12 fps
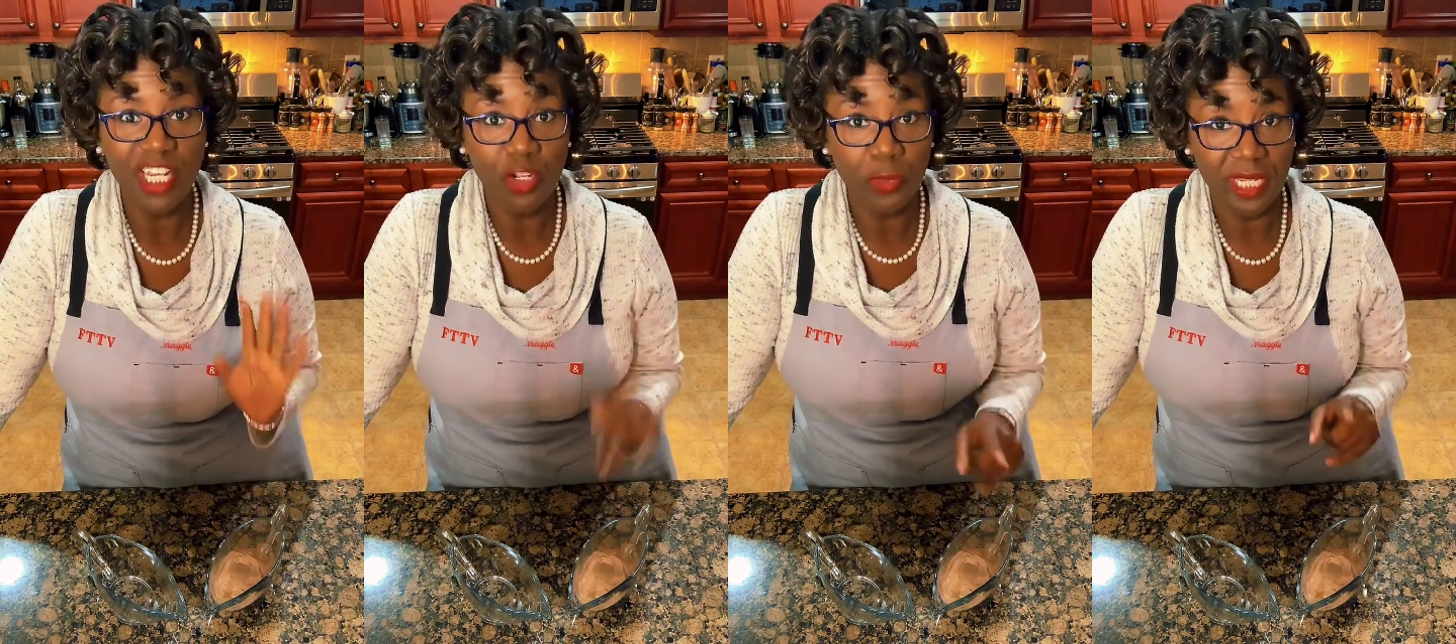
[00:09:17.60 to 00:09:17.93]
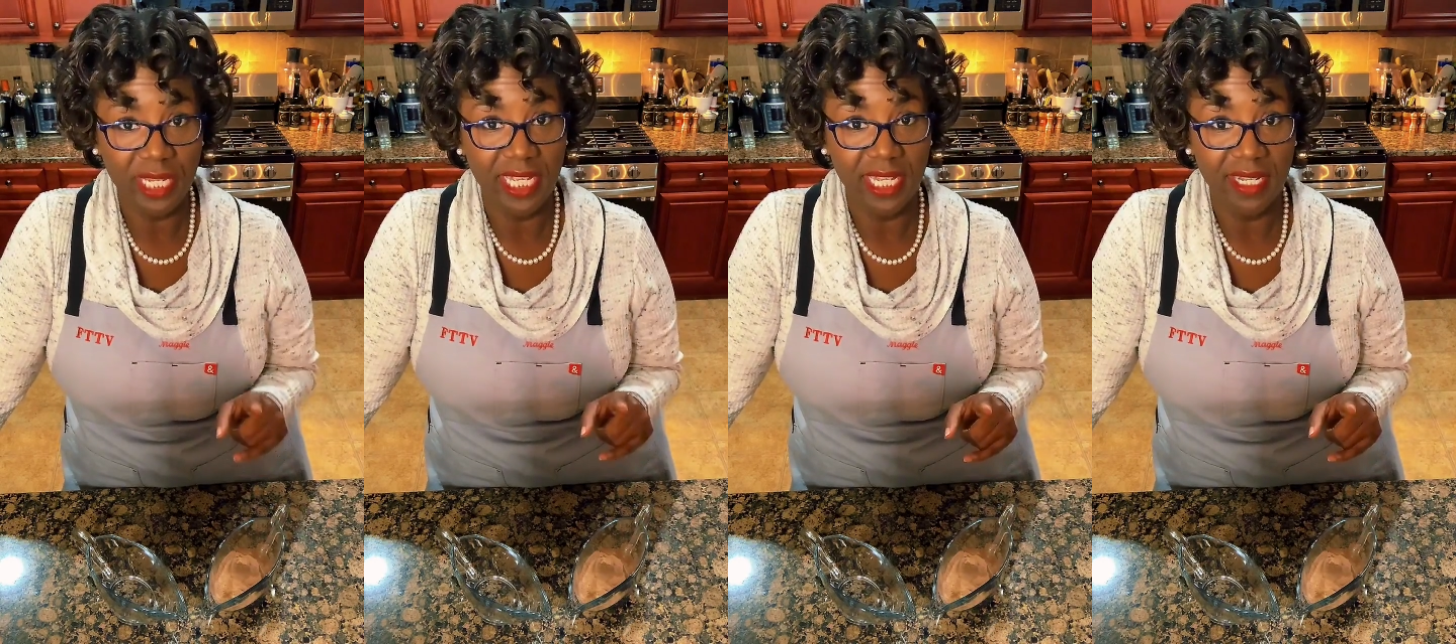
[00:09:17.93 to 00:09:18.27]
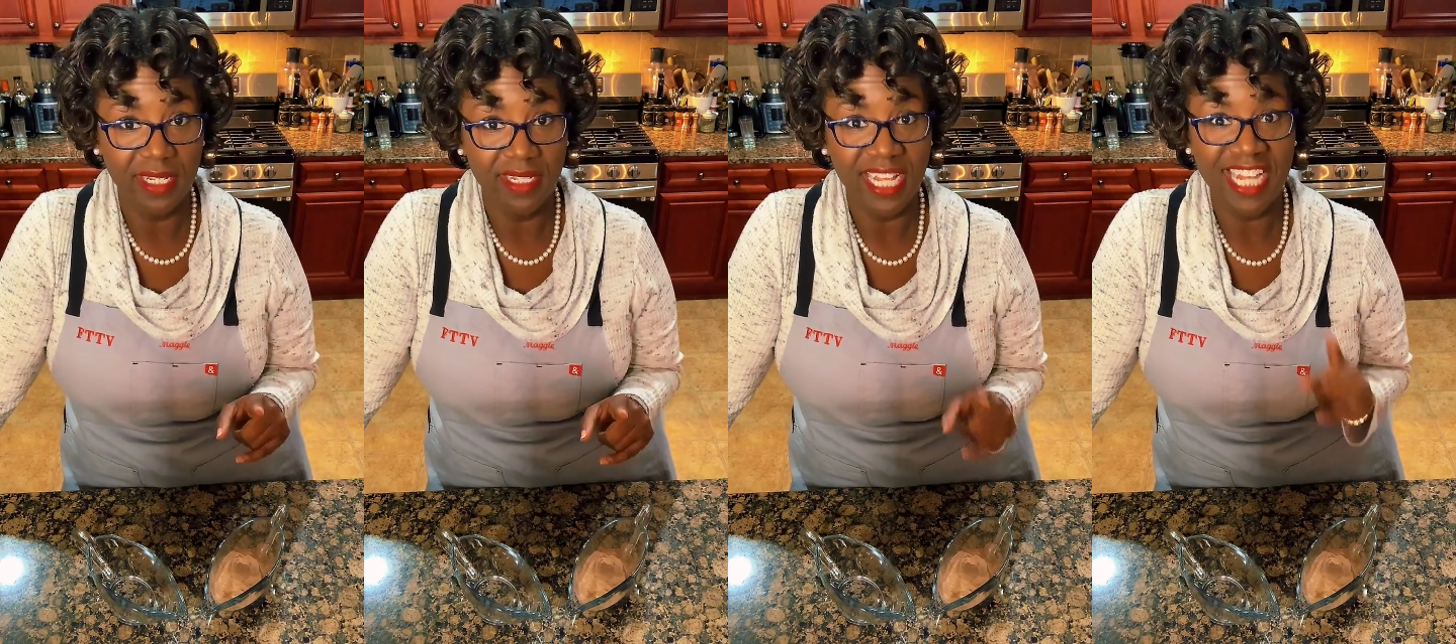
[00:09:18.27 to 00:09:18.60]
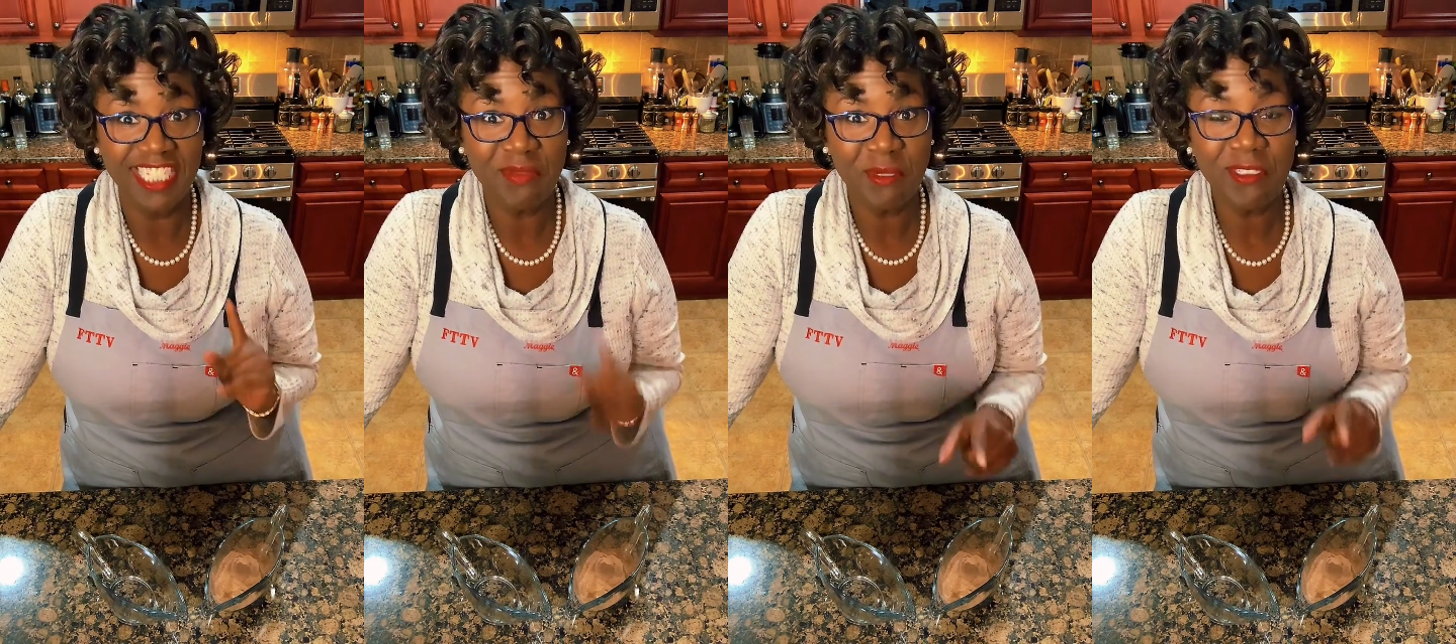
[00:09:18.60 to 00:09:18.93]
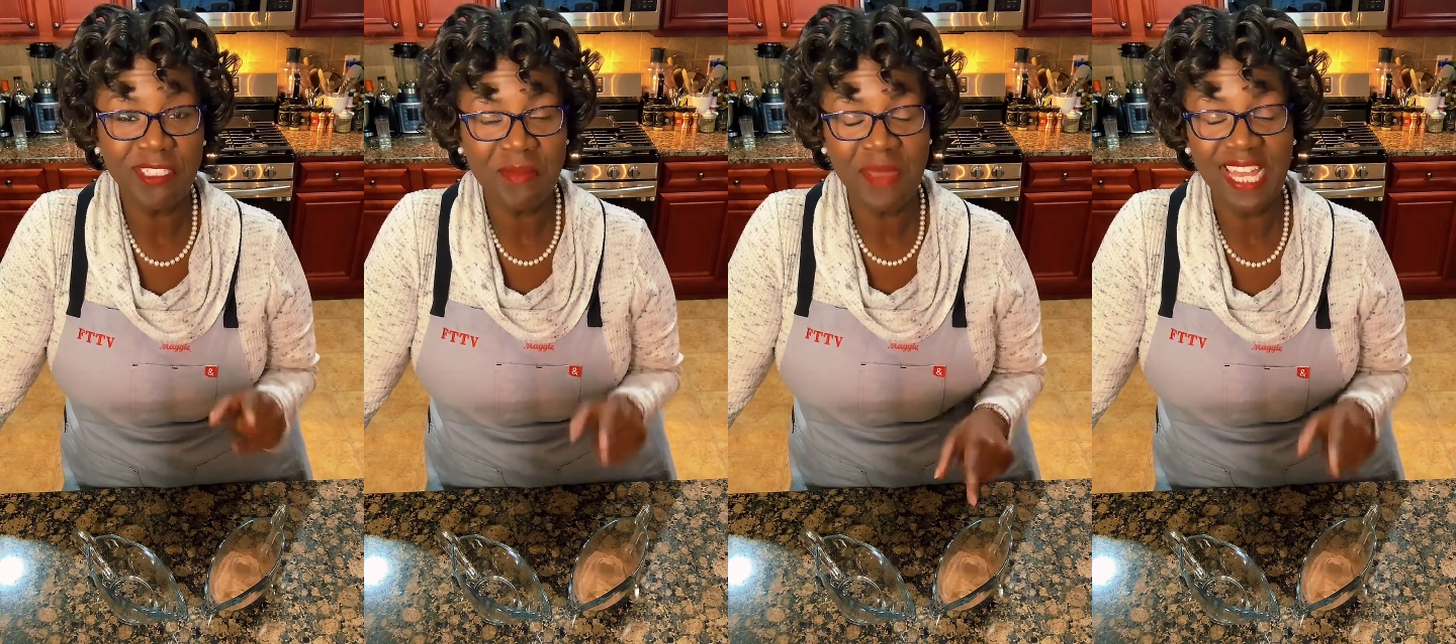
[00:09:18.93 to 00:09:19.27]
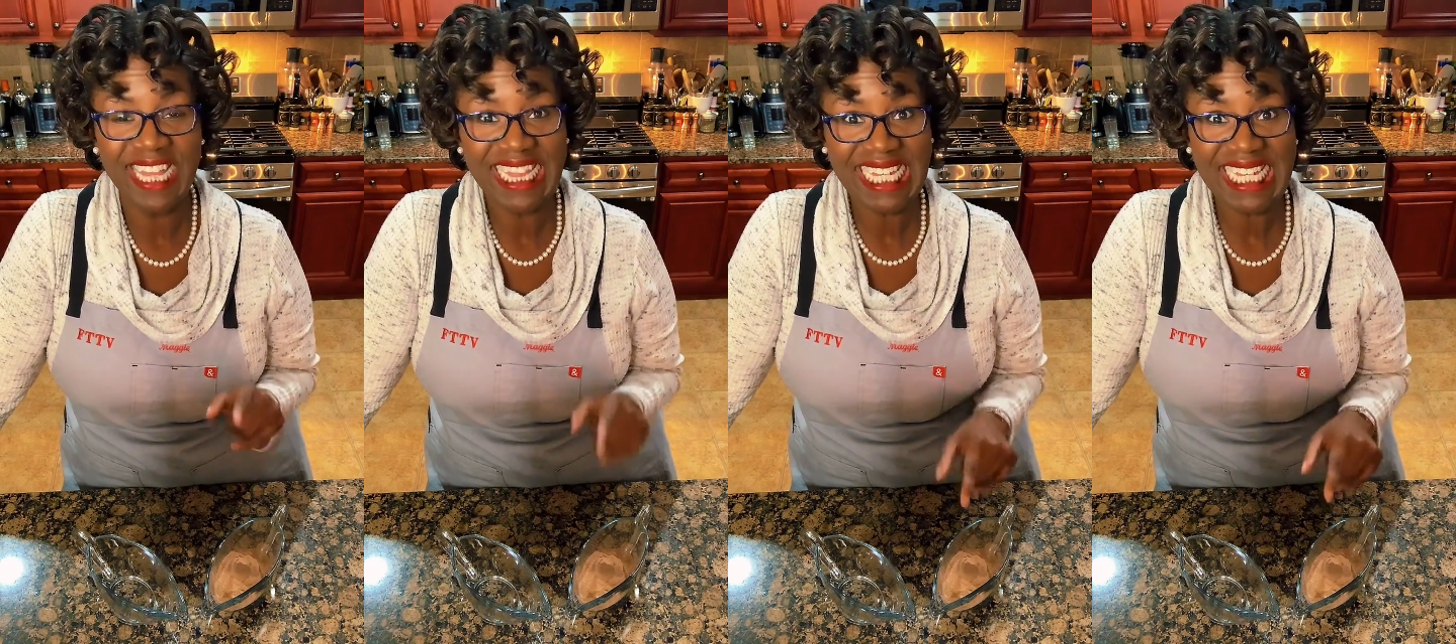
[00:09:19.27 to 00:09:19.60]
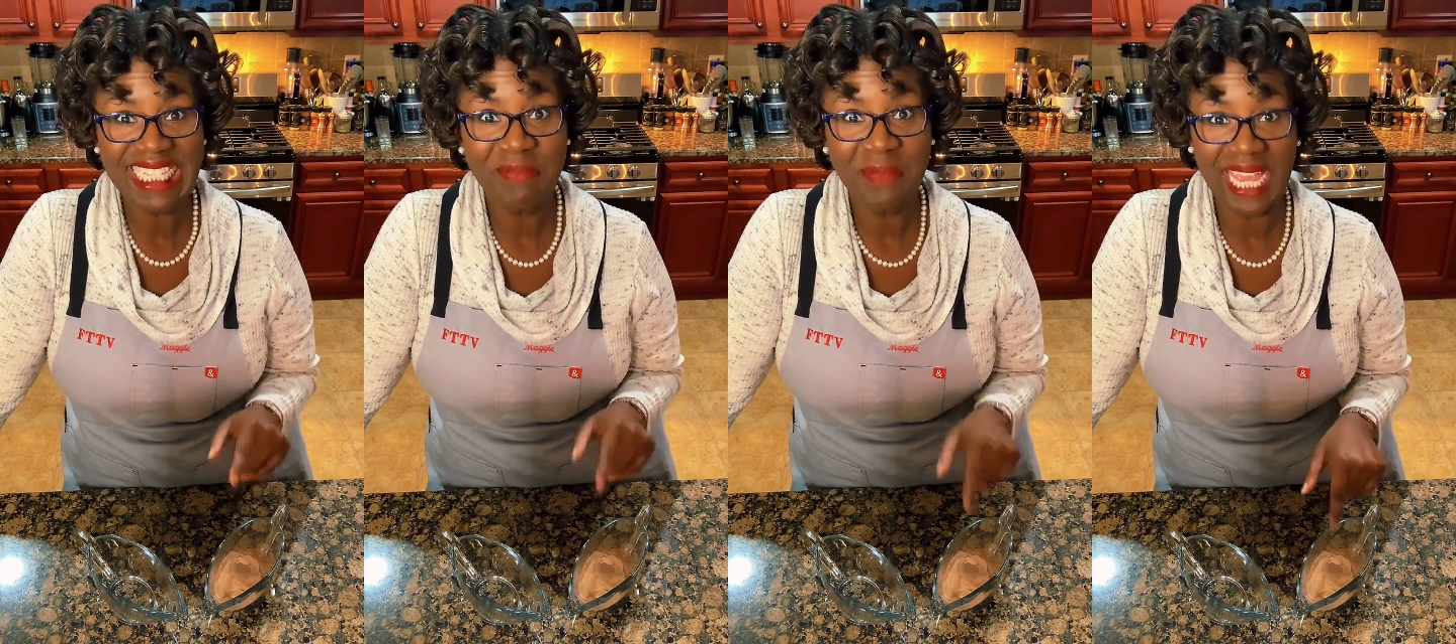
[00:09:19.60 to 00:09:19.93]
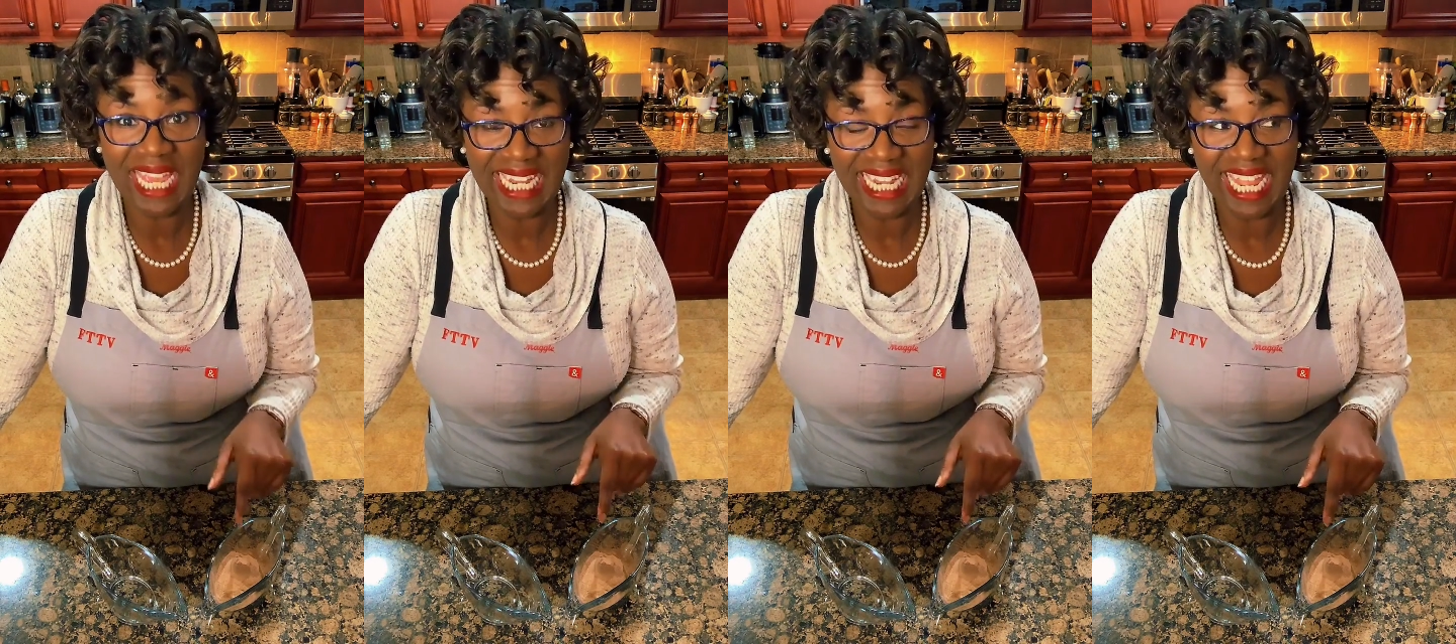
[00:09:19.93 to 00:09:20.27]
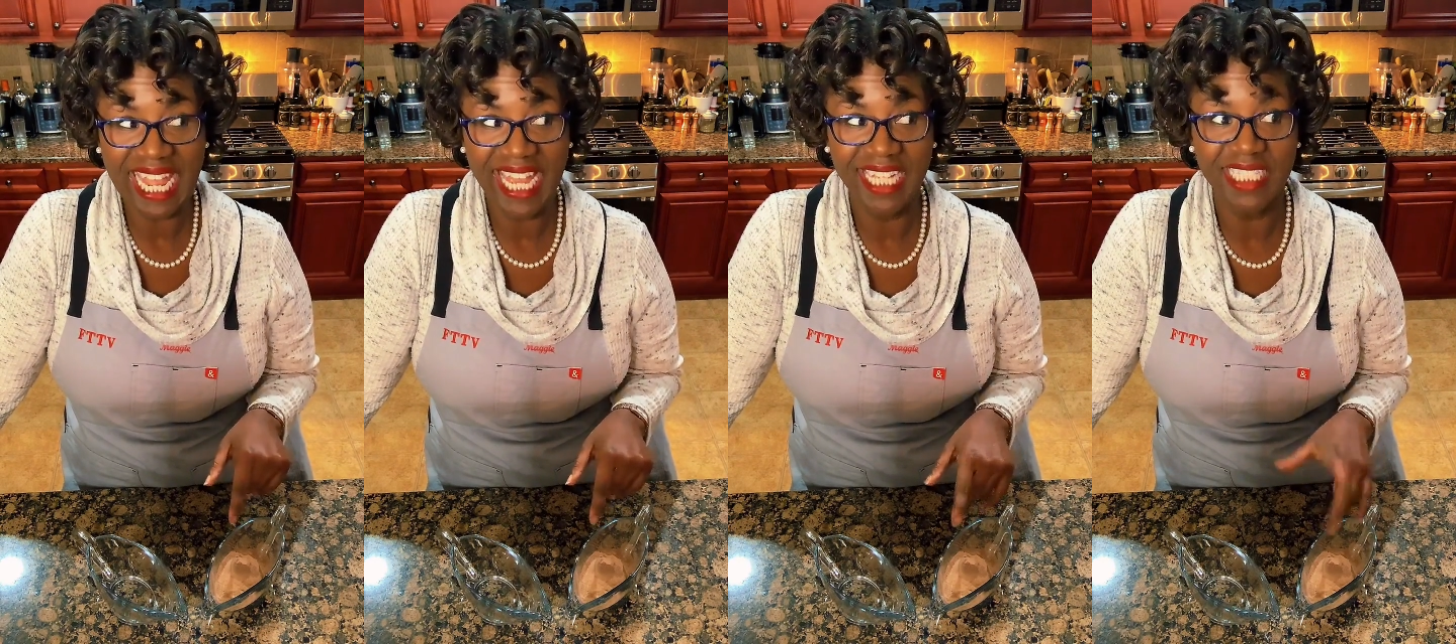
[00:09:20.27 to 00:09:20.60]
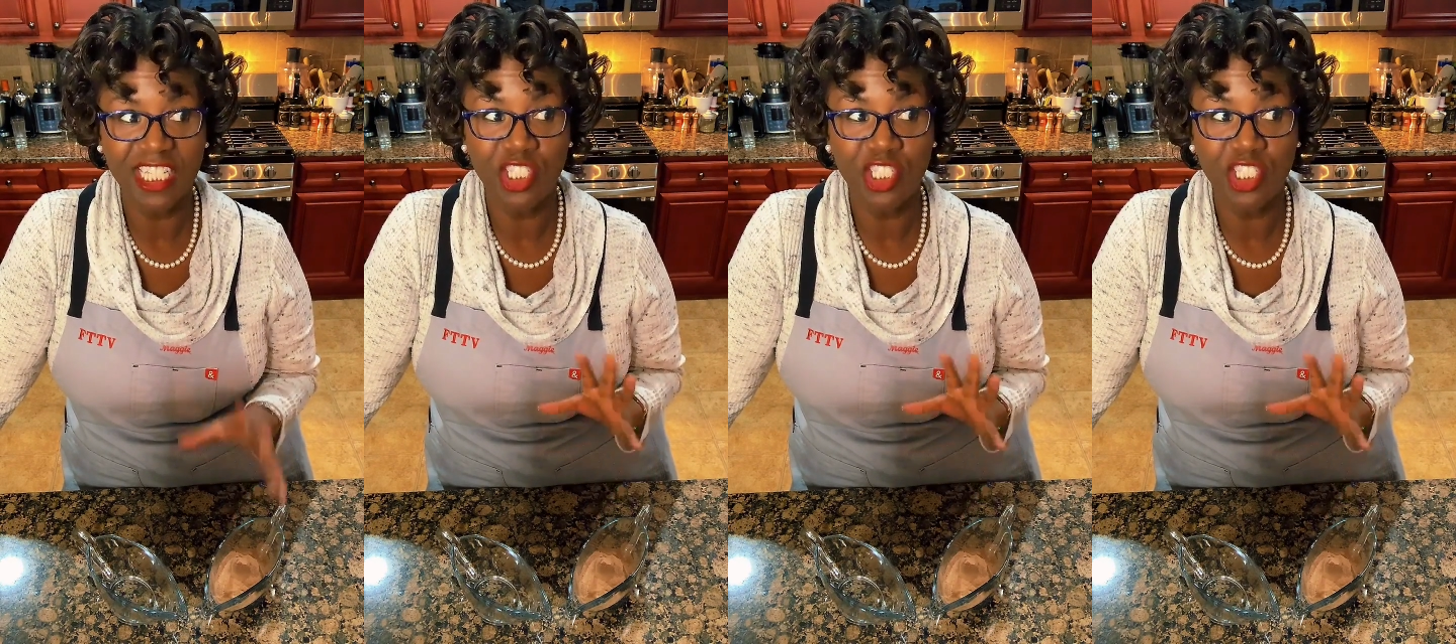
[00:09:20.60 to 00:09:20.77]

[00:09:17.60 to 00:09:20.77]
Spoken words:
ingredient that is supposed to make these pancakes